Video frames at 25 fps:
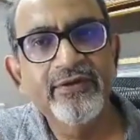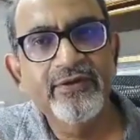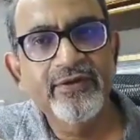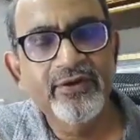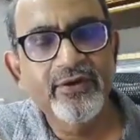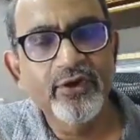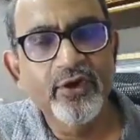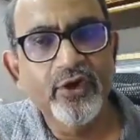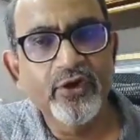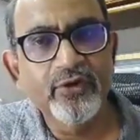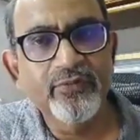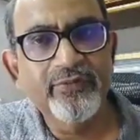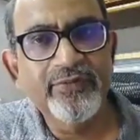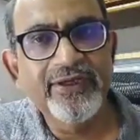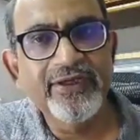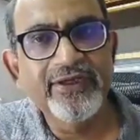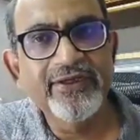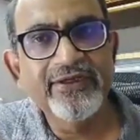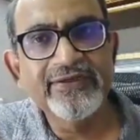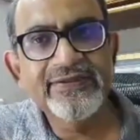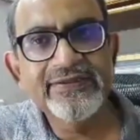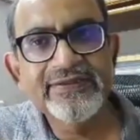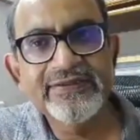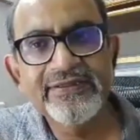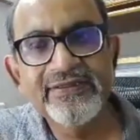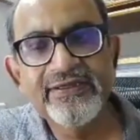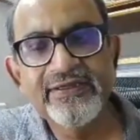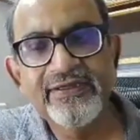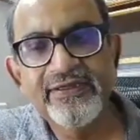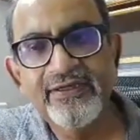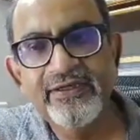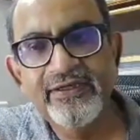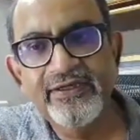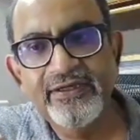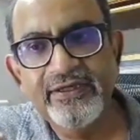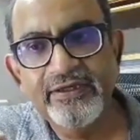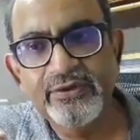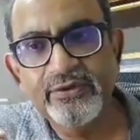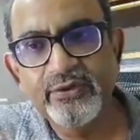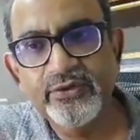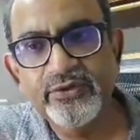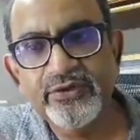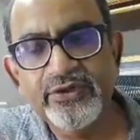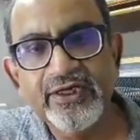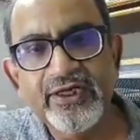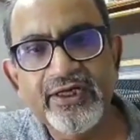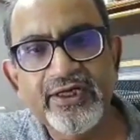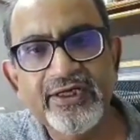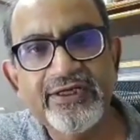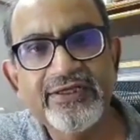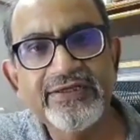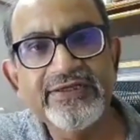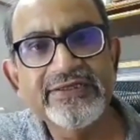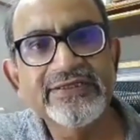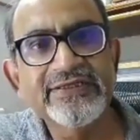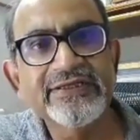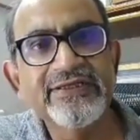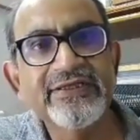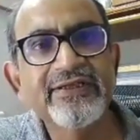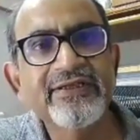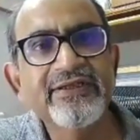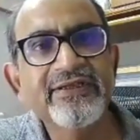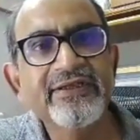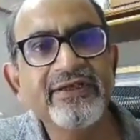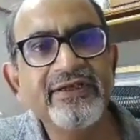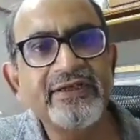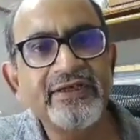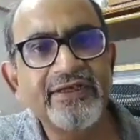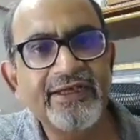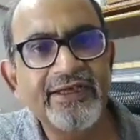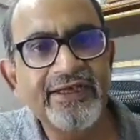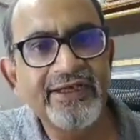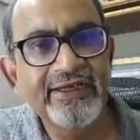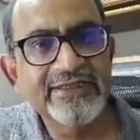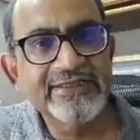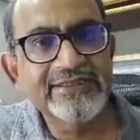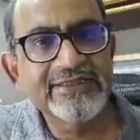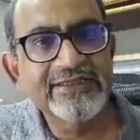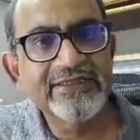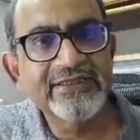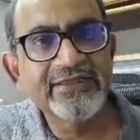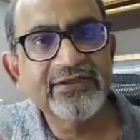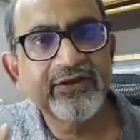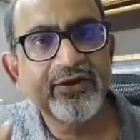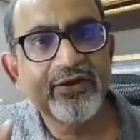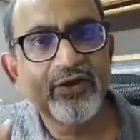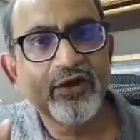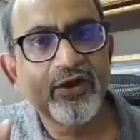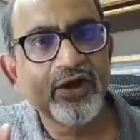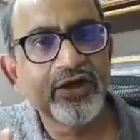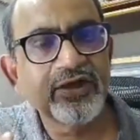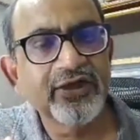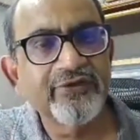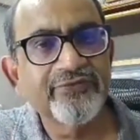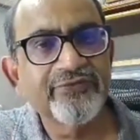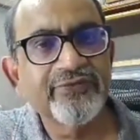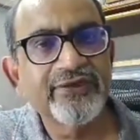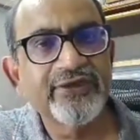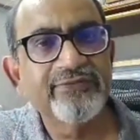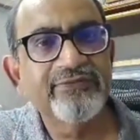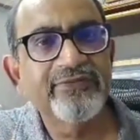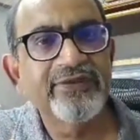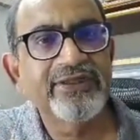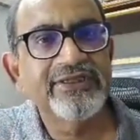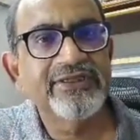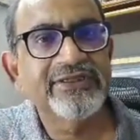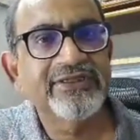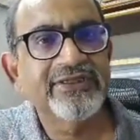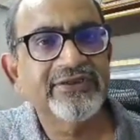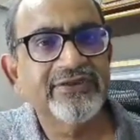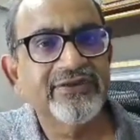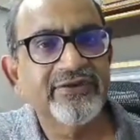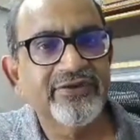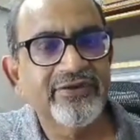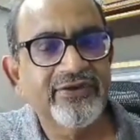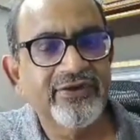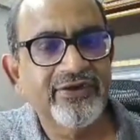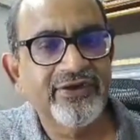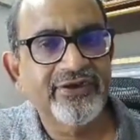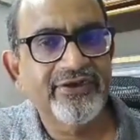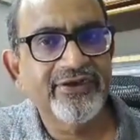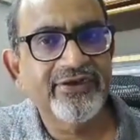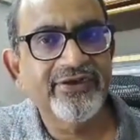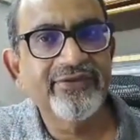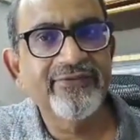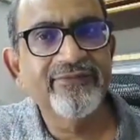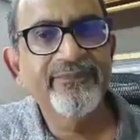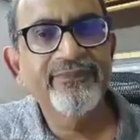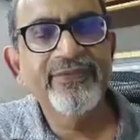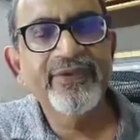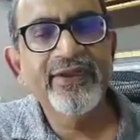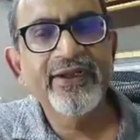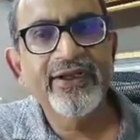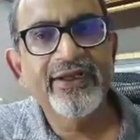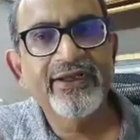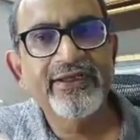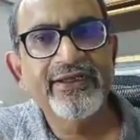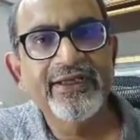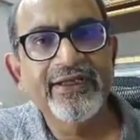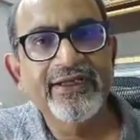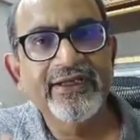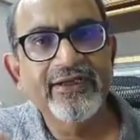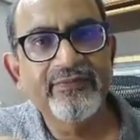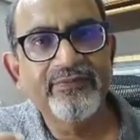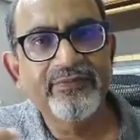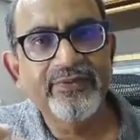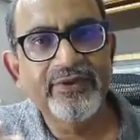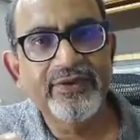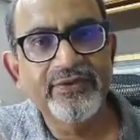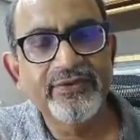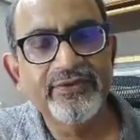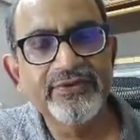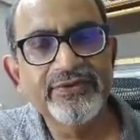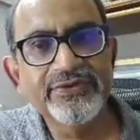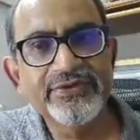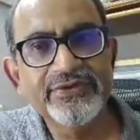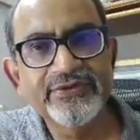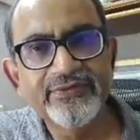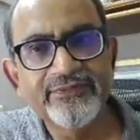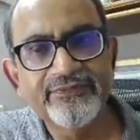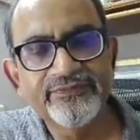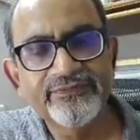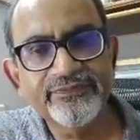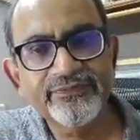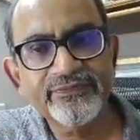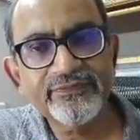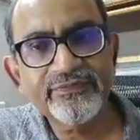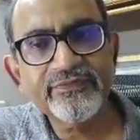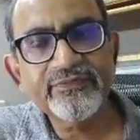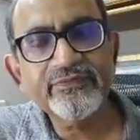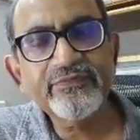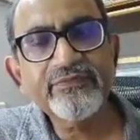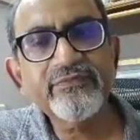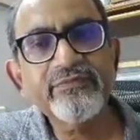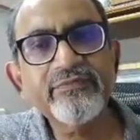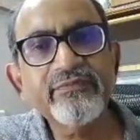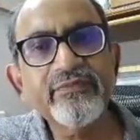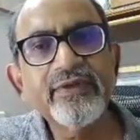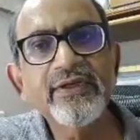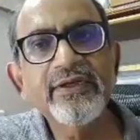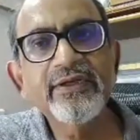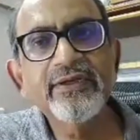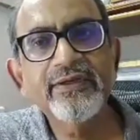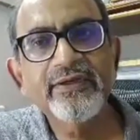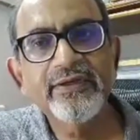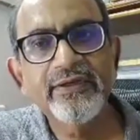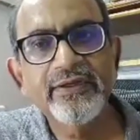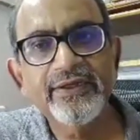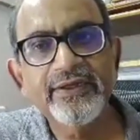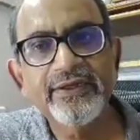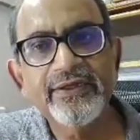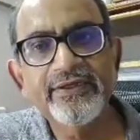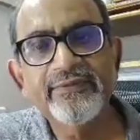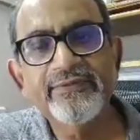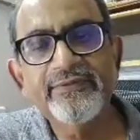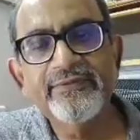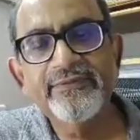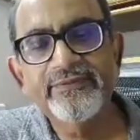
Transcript: dormias, lithotriches, laser, all of them injure the ureter and they can produce the